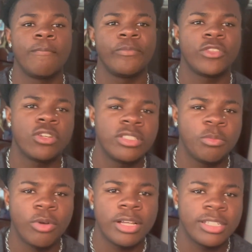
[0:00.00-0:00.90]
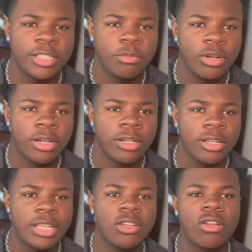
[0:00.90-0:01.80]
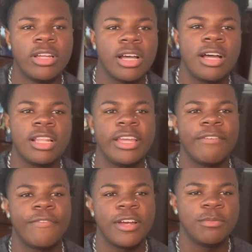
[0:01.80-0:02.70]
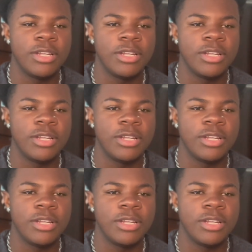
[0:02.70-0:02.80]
trust the process, bro. It's gonna look ugly at first,